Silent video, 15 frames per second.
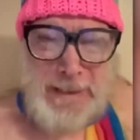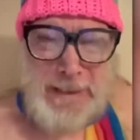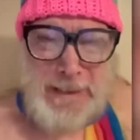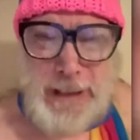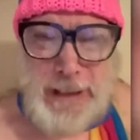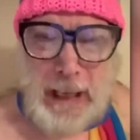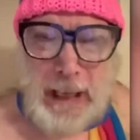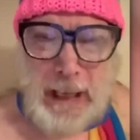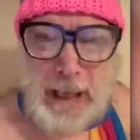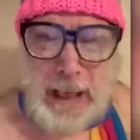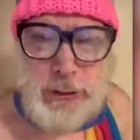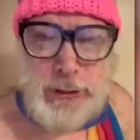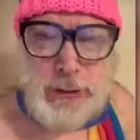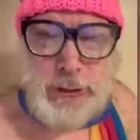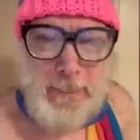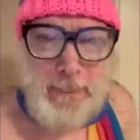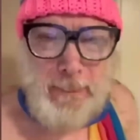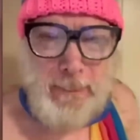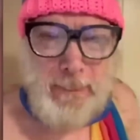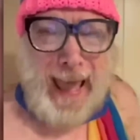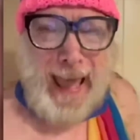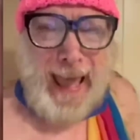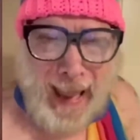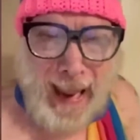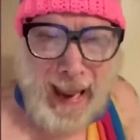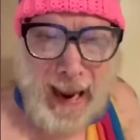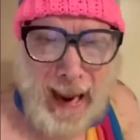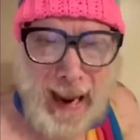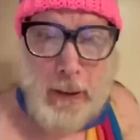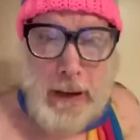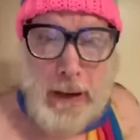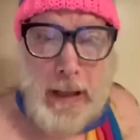Donald Trump? How?